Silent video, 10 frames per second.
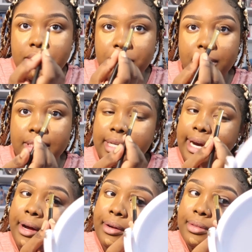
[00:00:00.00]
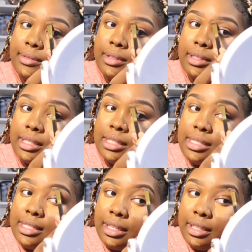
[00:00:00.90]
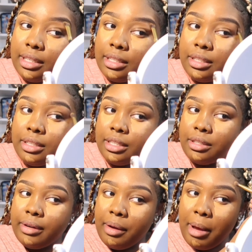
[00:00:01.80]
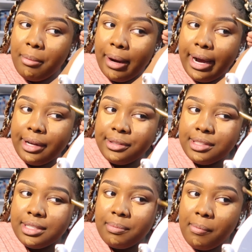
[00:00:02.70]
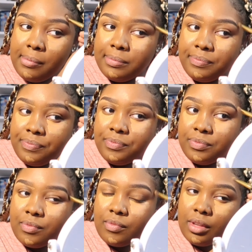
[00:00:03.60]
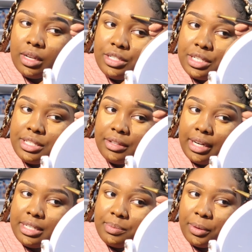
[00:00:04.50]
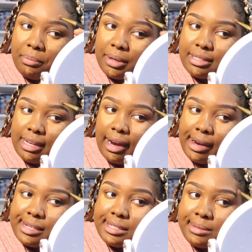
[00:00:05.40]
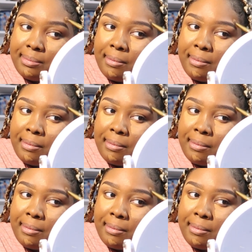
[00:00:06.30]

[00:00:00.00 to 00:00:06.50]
to blend out the concealer under and around my brows, just so that it's more precise.